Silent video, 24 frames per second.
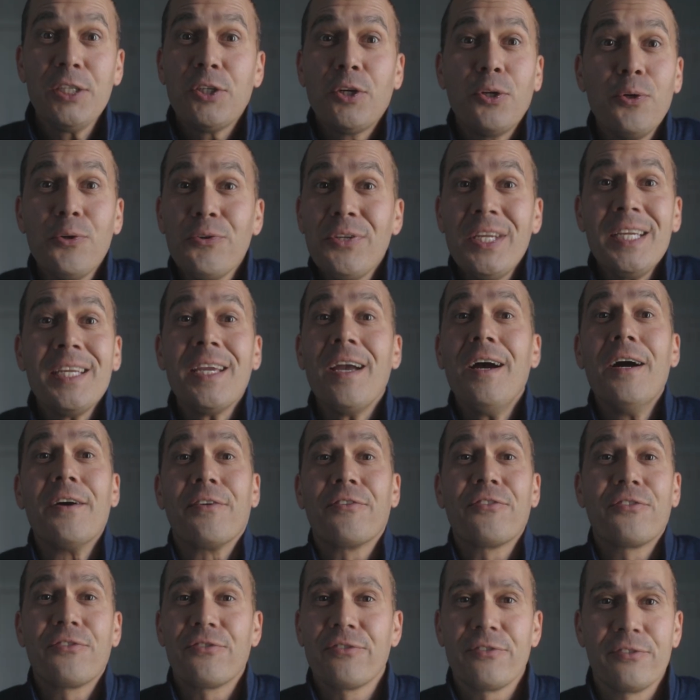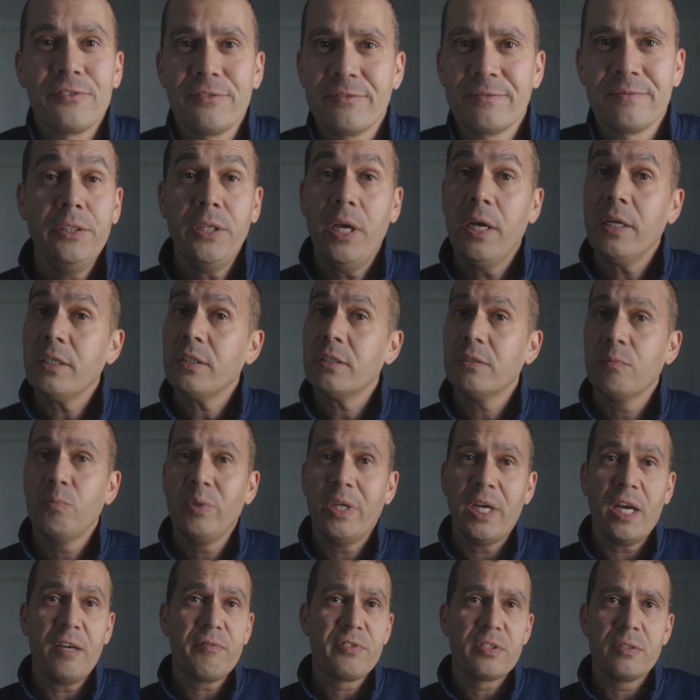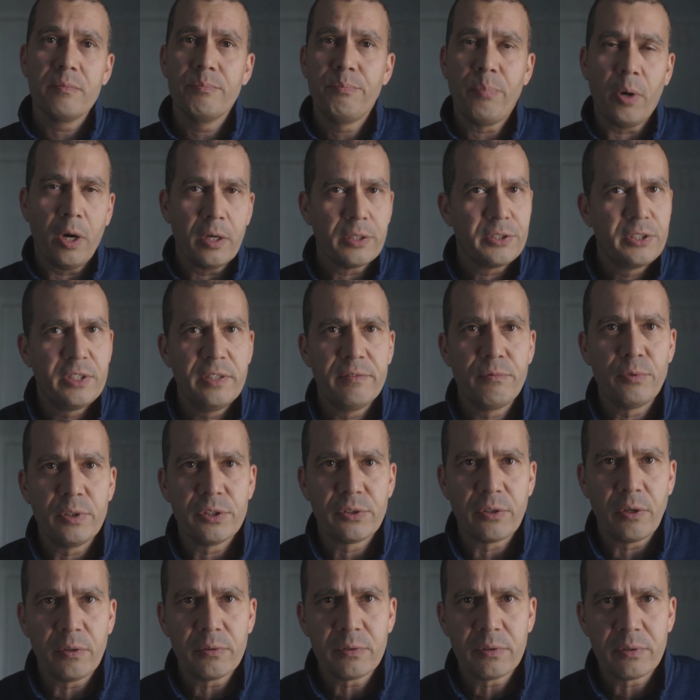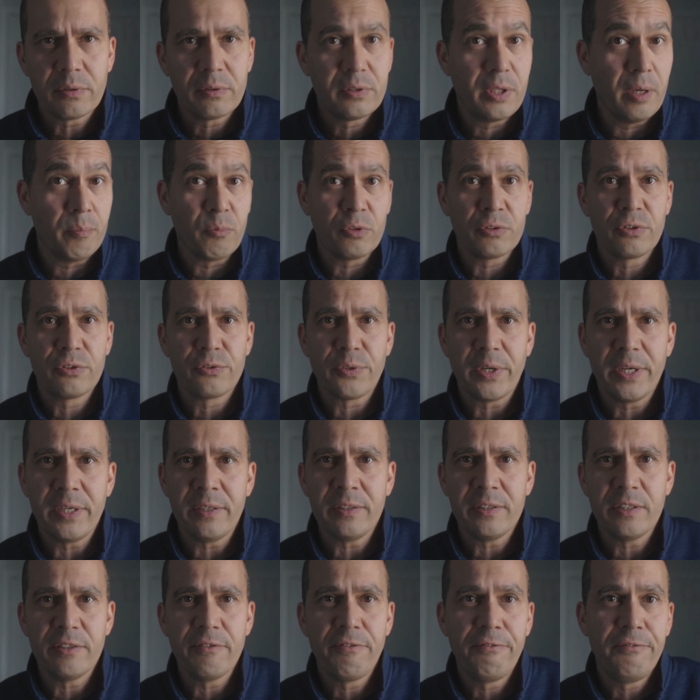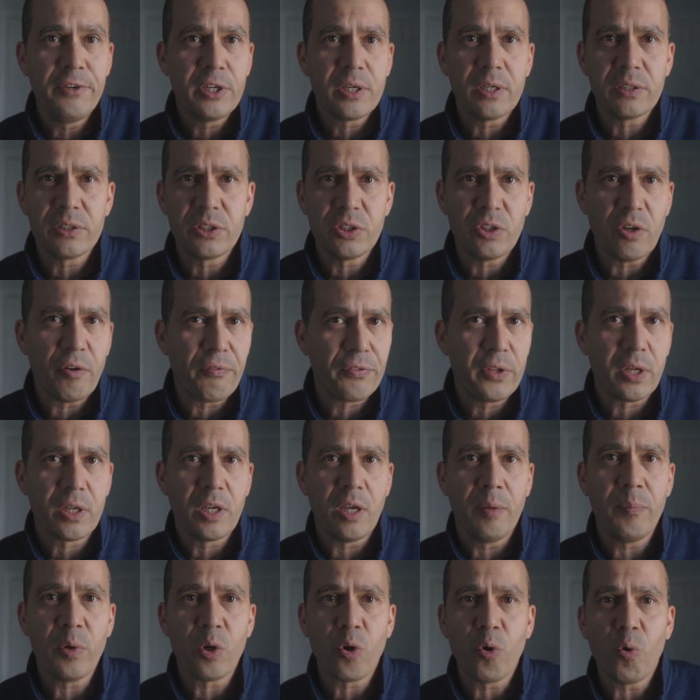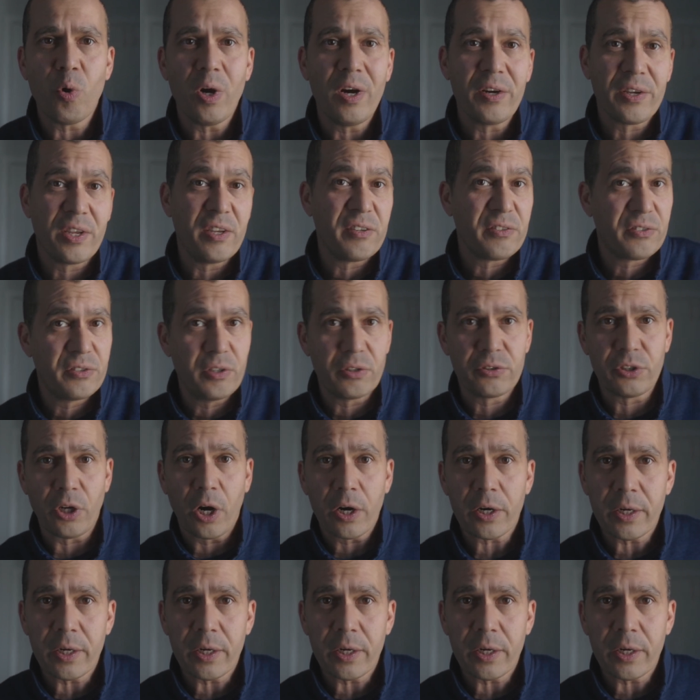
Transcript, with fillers: including us. Yes, we have some positive results demonstrating the efficacy of the chemical against the